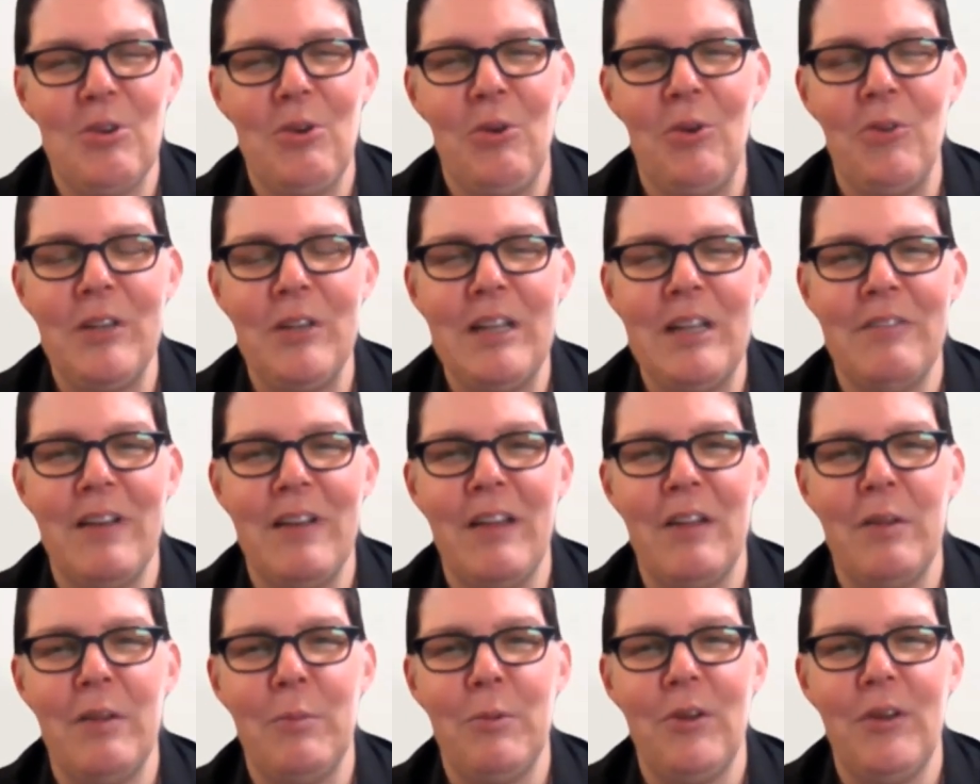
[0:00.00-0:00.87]
Those are
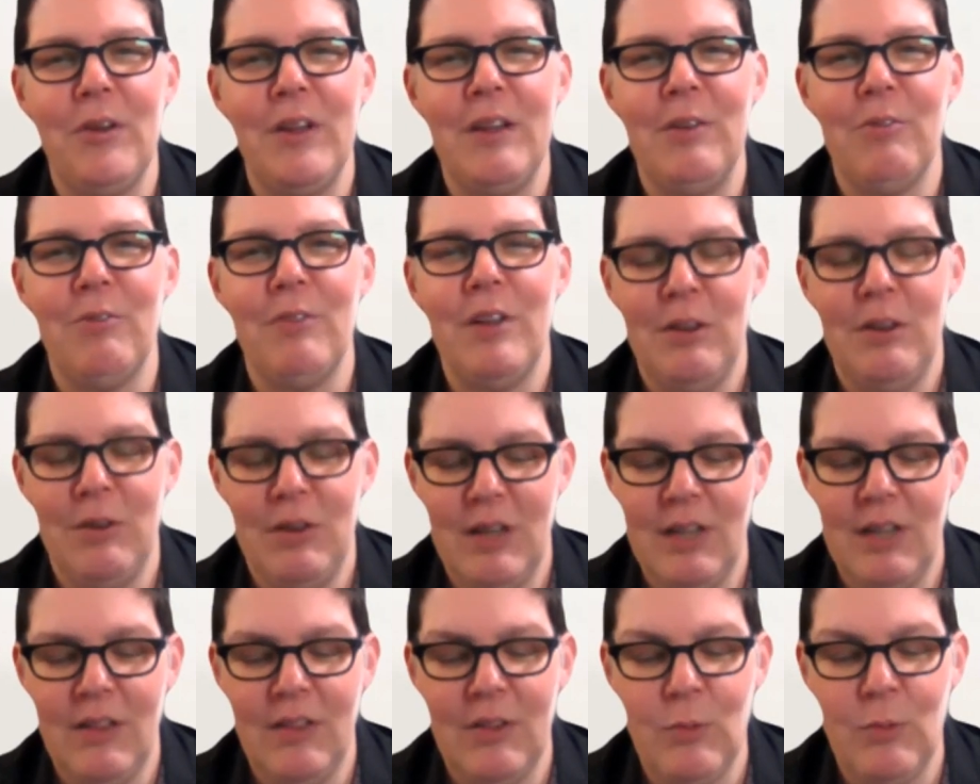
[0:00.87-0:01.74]
only available
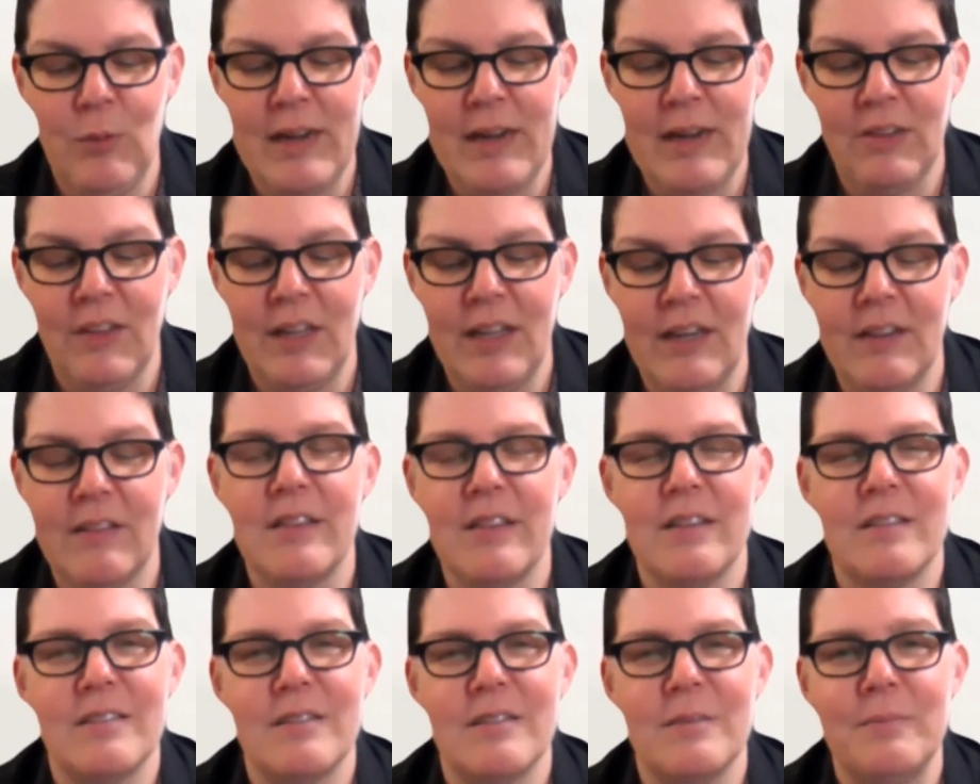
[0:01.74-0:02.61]
in the
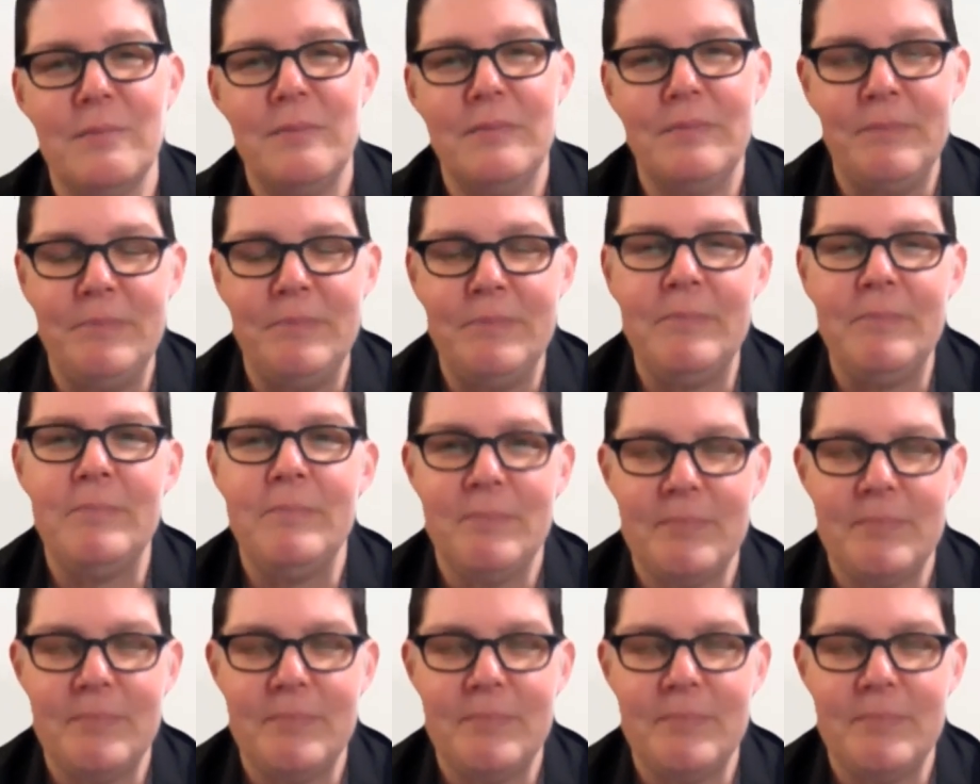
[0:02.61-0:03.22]
regulated system.